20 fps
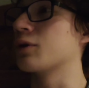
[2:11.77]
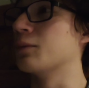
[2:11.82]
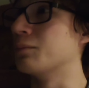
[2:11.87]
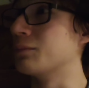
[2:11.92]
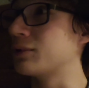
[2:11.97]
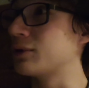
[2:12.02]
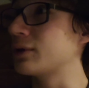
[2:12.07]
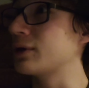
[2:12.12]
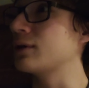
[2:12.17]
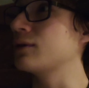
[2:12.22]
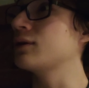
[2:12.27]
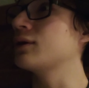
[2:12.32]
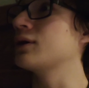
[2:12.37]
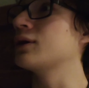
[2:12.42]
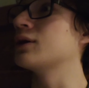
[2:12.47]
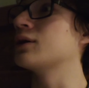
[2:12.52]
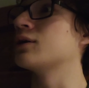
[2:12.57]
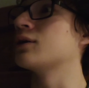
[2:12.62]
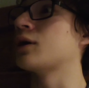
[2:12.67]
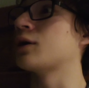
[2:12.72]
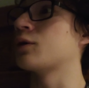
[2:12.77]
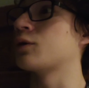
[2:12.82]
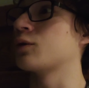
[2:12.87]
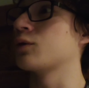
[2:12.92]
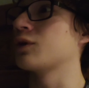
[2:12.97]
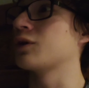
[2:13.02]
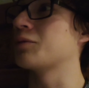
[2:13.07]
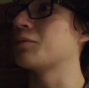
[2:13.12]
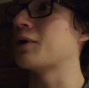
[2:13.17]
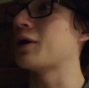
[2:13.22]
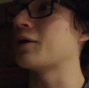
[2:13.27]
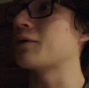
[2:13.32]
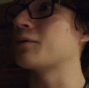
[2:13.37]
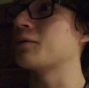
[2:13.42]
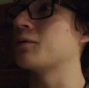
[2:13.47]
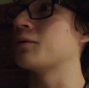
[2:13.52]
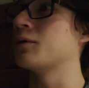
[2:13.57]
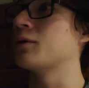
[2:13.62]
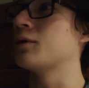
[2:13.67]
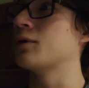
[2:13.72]
completely and utterly by,
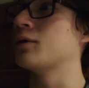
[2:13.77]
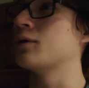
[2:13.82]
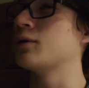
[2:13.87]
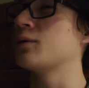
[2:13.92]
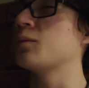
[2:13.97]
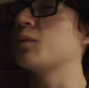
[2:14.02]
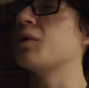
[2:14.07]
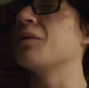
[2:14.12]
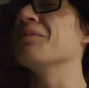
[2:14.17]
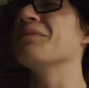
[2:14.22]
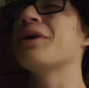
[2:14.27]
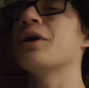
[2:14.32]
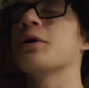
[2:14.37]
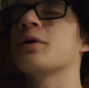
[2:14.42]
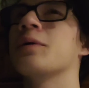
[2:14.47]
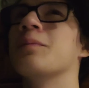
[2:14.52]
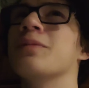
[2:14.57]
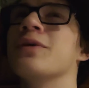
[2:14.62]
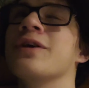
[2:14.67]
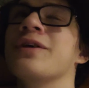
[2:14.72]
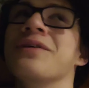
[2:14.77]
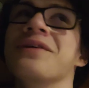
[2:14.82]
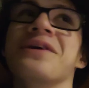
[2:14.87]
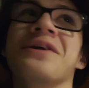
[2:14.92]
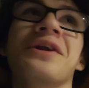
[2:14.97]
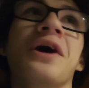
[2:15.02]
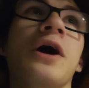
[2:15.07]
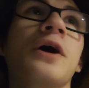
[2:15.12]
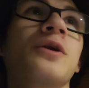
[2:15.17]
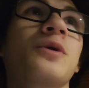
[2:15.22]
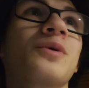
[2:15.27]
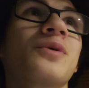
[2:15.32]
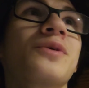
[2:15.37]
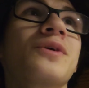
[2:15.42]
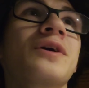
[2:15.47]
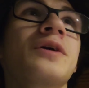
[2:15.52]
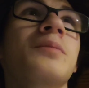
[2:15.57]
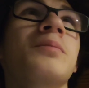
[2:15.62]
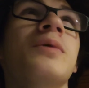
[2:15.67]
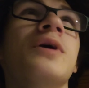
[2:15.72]
well, not completely and
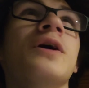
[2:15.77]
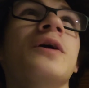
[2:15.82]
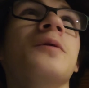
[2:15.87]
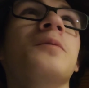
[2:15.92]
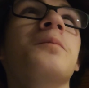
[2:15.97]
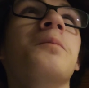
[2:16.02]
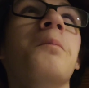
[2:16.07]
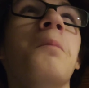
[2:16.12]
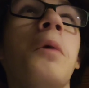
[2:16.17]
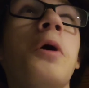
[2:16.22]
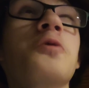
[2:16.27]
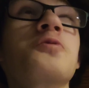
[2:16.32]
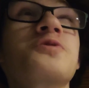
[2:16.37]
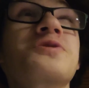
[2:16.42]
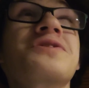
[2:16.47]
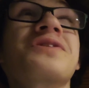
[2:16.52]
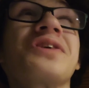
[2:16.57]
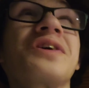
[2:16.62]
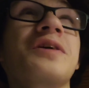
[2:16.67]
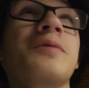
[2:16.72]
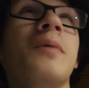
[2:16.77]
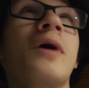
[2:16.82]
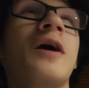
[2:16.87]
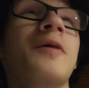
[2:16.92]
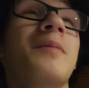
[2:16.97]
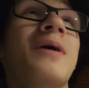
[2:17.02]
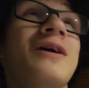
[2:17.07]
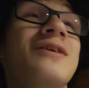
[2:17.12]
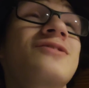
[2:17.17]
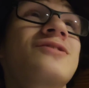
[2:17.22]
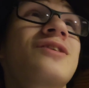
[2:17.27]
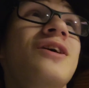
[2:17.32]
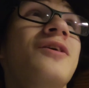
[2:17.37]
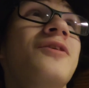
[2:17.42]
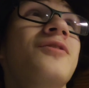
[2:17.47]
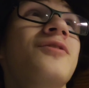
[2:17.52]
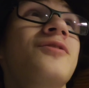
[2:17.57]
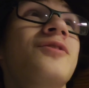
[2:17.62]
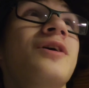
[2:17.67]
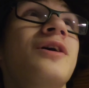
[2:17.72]
utterly, but mostly by
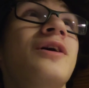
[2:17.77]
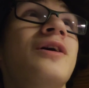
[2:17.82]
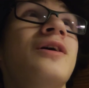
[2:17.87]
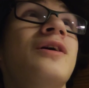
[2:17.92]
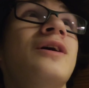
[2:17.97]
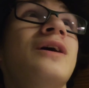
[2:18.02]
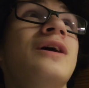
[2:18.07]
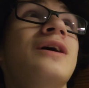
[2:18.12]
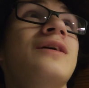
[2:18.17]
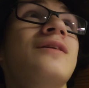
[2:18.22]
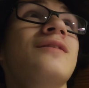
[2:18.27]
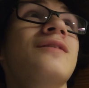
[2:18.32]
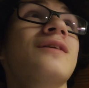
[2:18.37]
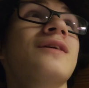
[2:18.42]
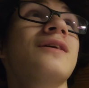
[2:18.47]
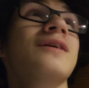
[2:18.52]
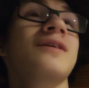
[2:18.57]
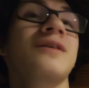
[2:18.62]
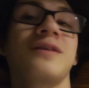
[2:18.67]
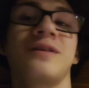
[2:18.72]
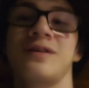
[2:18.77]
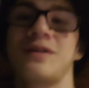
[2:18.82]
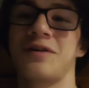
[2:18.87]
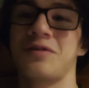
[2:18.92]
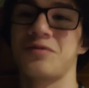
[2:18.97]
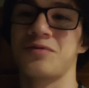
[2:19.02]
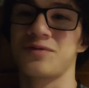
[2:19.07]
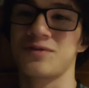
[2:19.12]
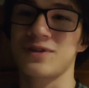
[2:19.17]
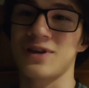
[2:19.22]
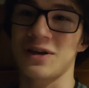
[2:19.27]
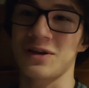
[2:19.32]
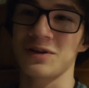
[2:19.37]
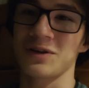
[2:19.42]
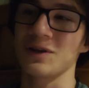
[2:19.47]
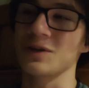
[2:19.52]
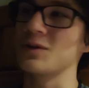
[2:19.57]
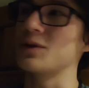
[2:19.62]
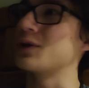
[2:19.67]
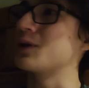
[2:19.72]
myself. Like, I've
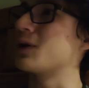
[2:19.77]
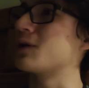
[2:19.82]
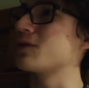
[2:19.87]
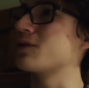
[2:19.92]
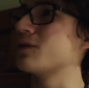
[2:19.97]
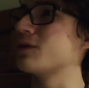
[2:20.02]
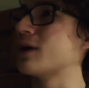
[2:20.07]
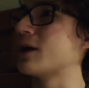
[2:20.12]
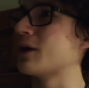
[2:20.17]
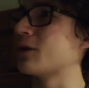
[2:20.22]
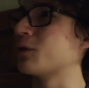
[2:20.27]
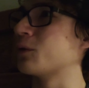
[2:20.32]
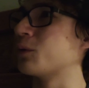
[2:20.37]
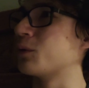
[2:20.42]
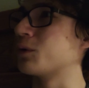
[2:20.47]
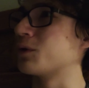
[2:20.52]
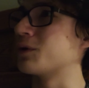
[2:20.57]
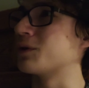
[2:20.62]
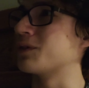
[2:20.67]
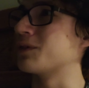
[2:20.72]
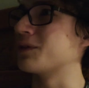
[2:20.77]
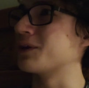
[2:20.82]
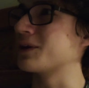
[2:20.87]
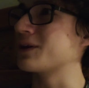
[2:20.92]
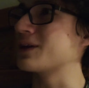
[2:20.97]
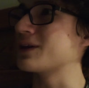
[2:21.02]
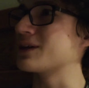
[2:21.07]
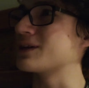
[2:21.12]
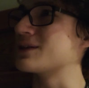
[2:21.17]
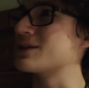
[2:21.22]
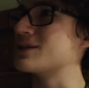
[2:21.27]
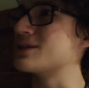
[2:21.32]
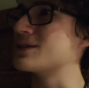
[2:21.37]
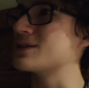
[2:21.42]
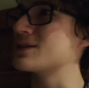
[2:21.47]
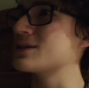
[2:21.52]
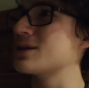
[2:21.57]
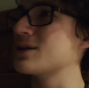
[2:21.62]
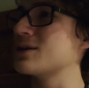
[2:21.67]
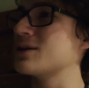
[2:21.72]
technically got the landlord and the
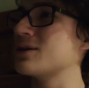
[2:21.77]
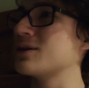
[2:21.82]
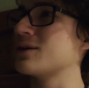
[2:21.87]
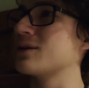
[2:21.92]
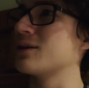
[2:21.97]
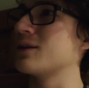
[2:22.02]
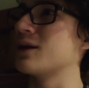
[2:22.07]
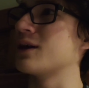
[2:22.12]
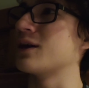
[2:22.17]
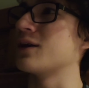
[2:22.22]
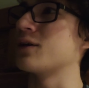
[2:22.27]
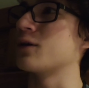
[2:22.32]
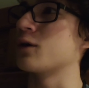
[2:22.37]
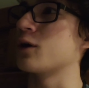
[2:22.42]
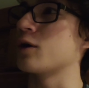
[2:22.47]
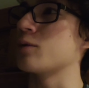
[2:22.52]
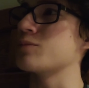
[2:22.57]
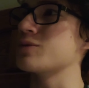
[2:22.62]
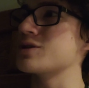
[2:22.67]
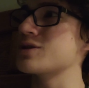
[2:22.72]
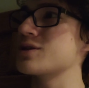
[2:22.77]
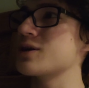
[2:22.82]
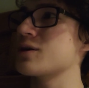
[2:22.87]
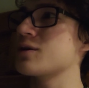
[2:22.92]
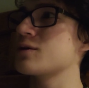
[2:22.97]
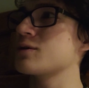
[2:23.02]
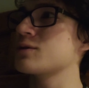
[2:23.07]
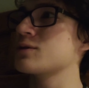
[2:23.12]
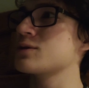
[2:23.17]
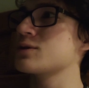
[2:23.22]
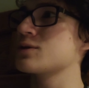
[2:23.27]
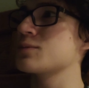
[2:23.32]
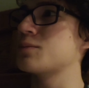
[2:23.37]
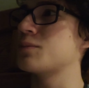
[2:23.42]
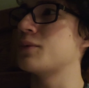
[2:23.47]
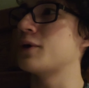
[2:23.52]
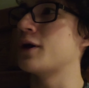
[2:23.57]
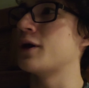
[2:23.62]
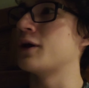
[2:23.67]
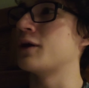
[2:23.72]
kids that are upstairs,
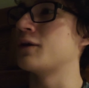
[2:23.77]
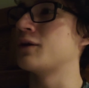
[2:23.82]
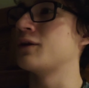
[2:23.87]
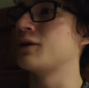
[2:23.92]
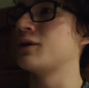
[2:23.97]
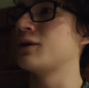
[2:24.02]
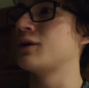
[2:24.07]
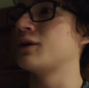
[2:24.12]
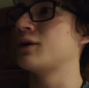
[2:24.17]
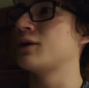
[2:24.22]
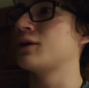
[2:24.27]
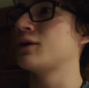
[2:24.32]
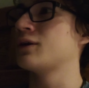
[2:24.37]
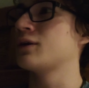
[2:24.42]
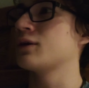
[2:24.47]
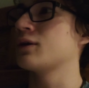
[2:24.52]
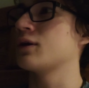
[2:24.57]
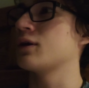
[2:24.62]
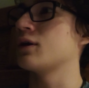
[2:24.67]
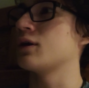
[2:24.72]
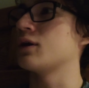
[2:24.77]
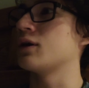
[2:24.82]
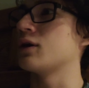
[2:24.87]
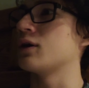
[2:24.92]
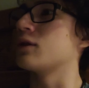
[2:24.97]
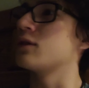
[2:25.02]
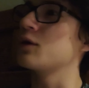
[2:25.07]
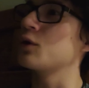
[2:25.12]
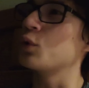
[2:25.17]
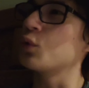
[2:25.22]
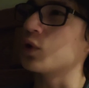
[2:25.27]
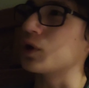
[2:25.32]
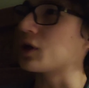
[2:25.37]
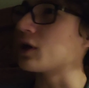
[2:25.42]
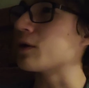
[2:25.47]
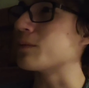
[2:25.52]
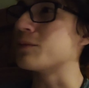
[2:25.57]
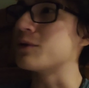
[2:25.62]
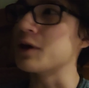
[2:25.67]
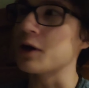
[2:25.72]
but they only
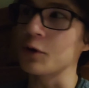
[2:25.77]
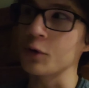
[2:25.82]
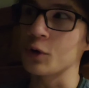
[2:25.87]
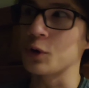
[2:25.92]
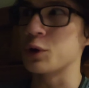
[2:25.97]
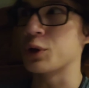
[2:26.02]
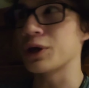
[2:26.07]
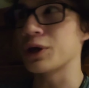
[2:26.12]
come down on